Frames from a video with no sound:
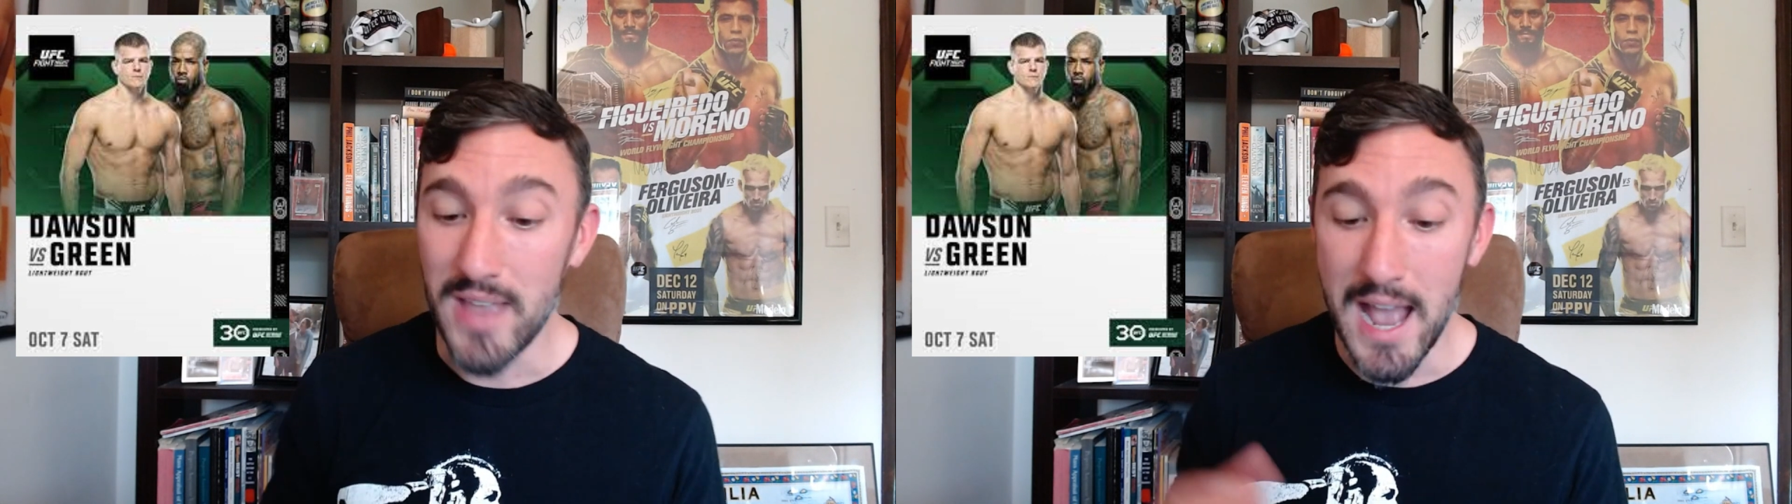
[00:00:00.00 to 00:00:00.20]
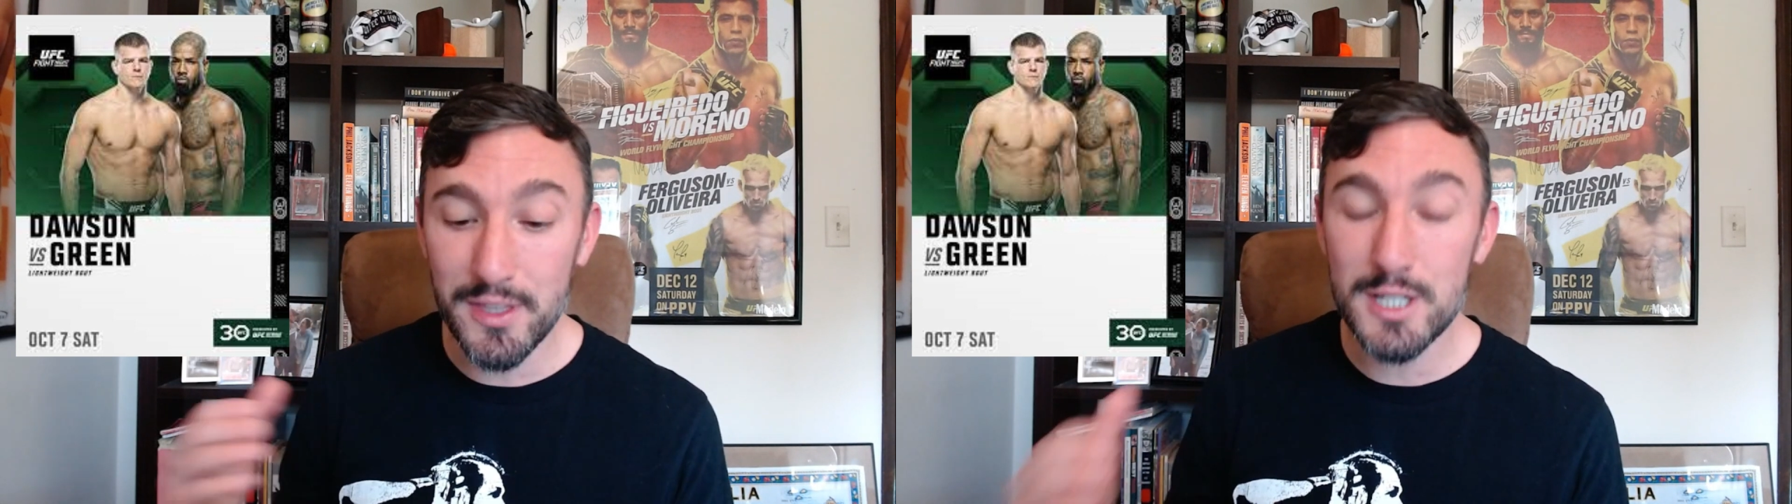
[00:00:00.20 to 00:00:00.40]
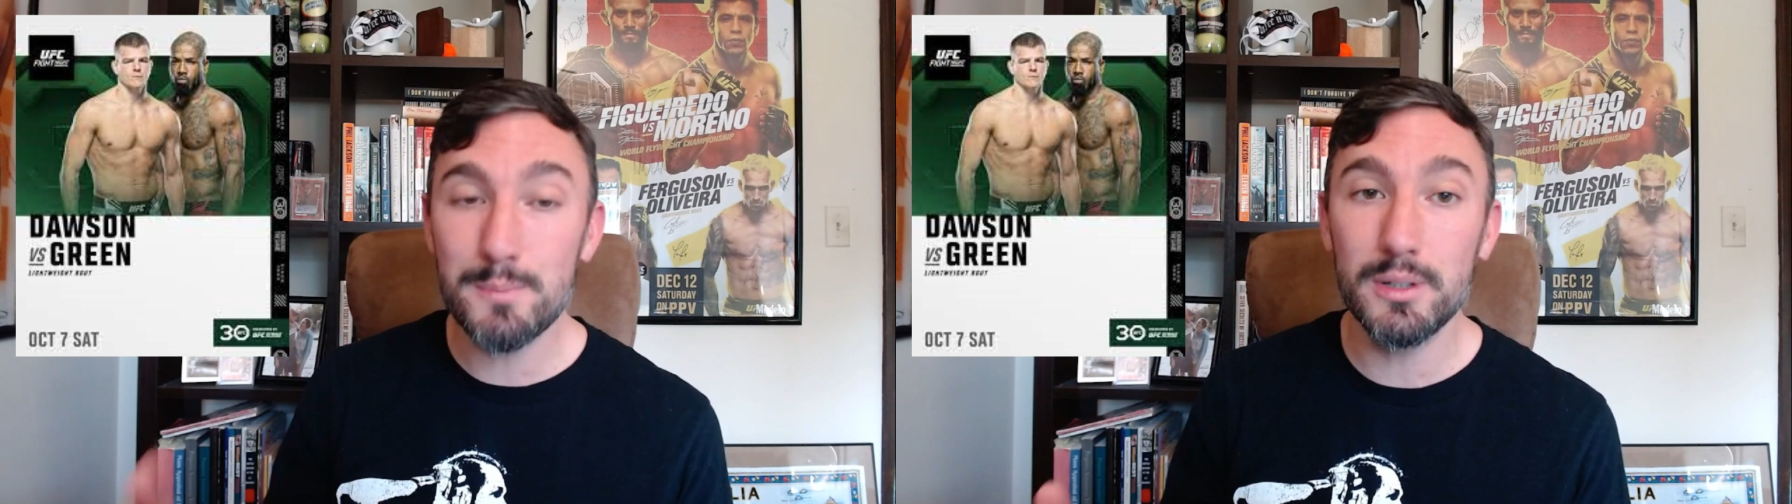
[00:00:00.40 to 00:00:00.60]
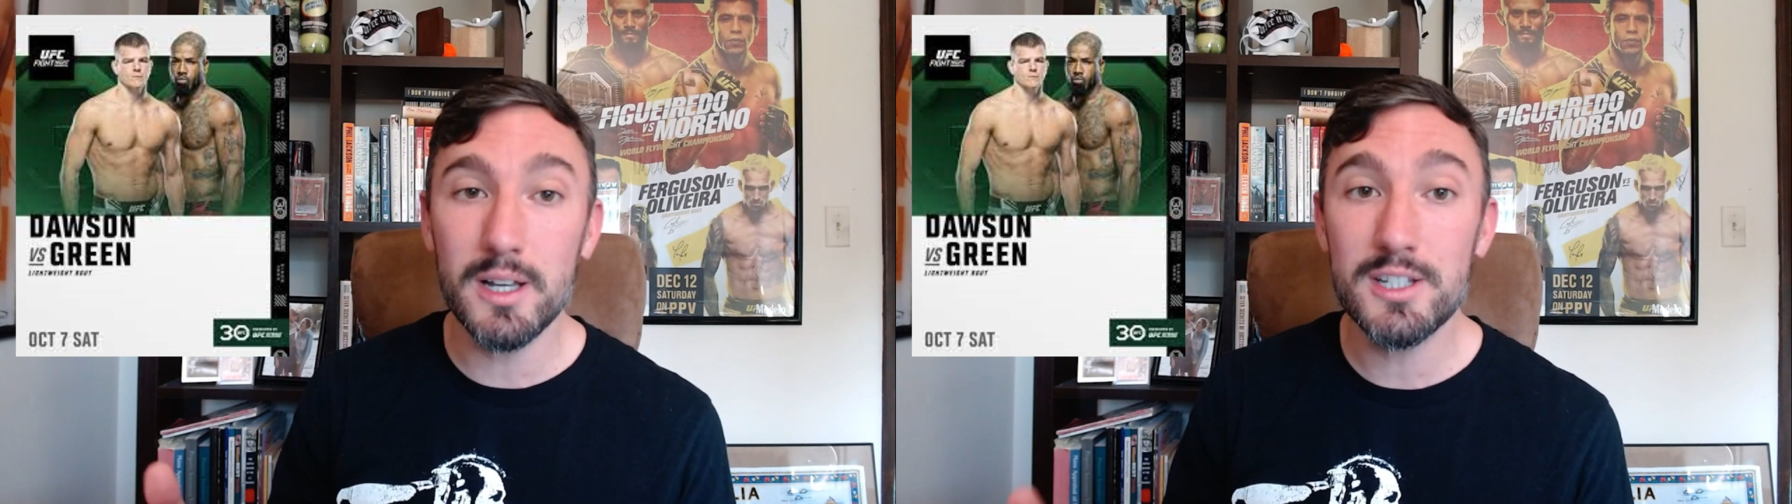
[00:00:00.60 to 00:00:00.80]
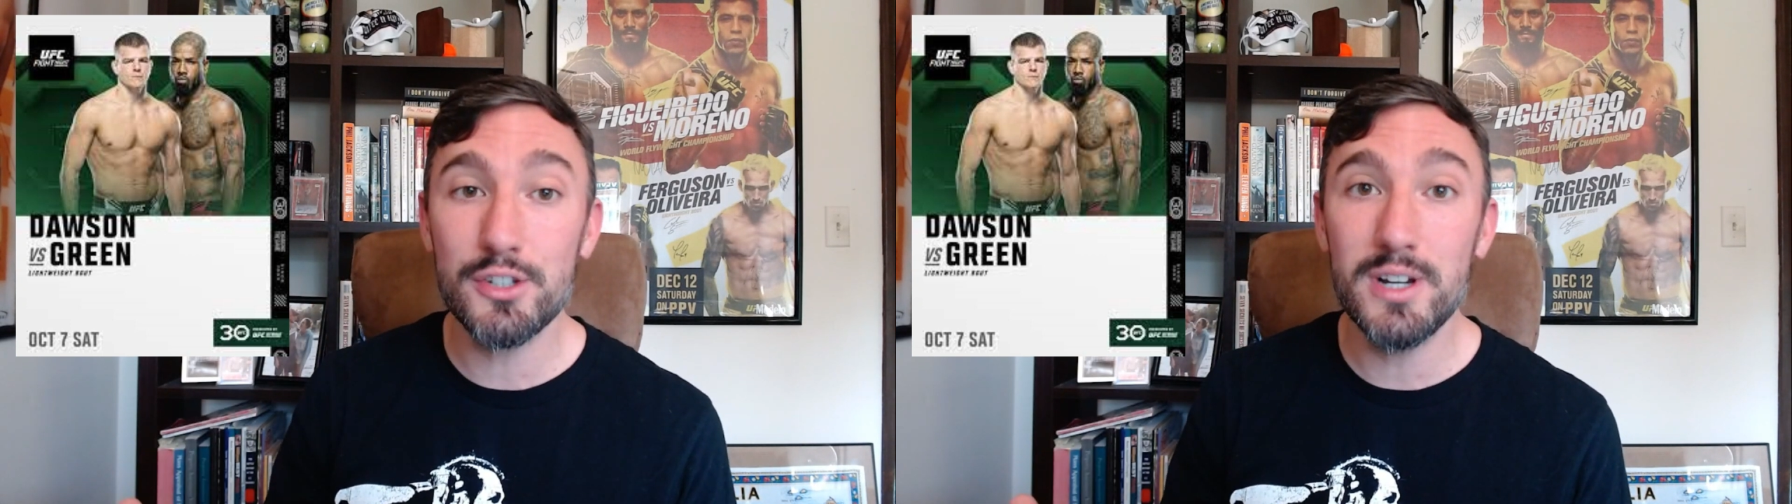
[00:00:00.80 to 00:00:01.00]
at this
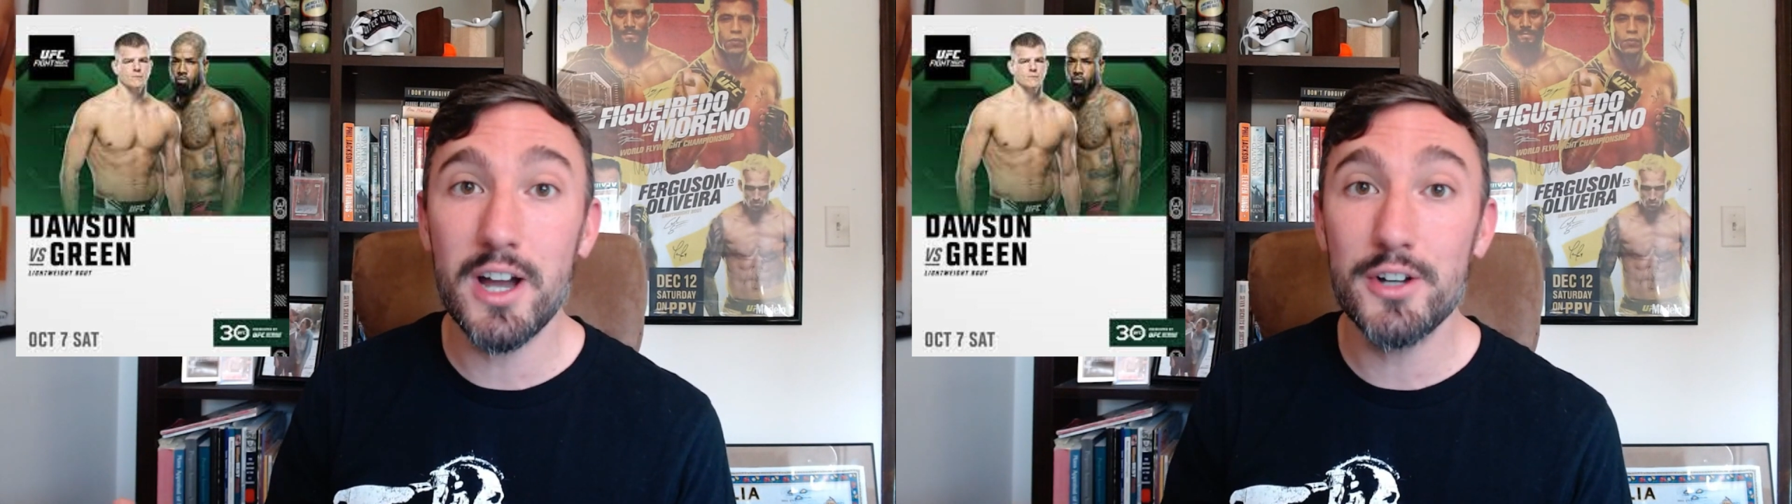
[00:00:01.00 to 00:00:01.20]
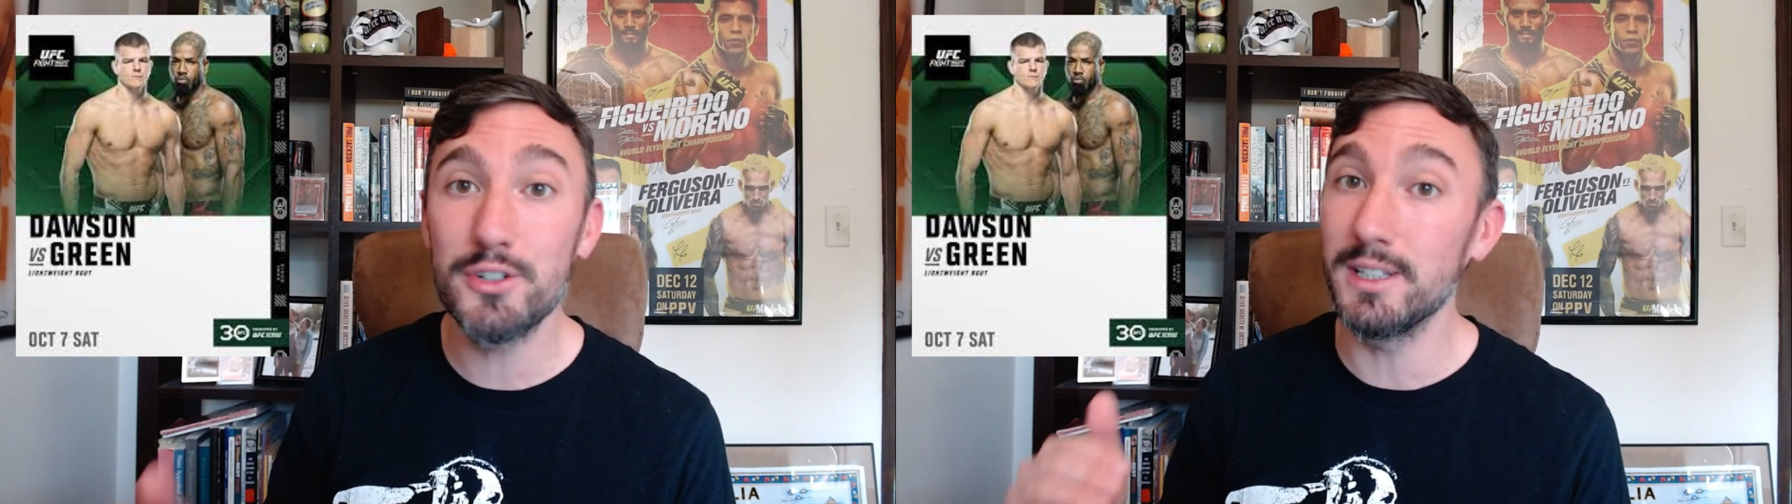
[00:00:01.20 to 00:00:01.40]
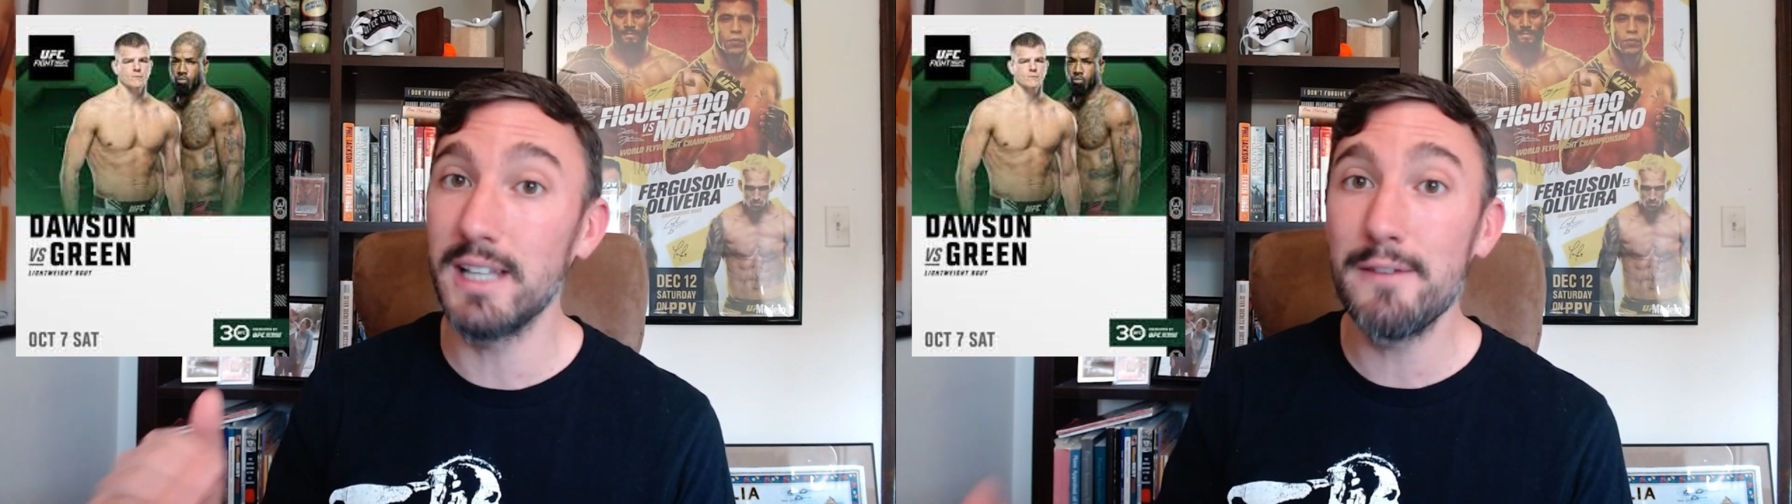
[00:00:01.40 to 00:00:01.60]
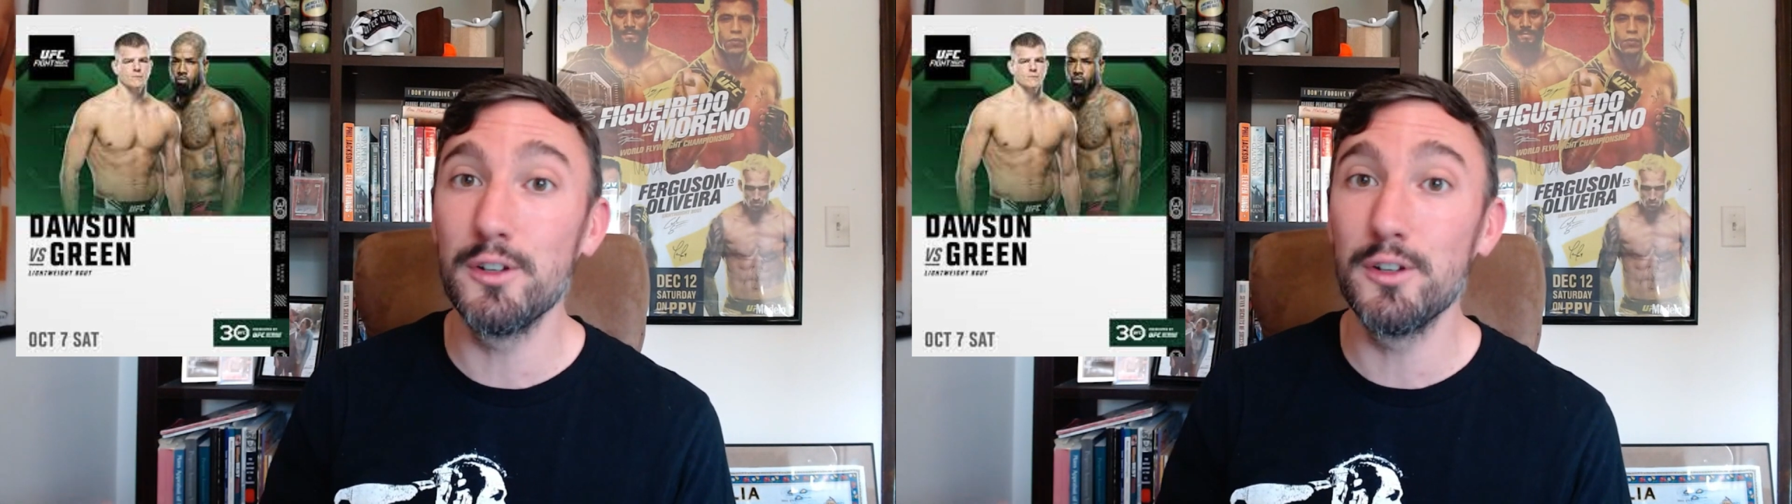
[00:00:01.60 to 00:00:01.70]
plus 300 level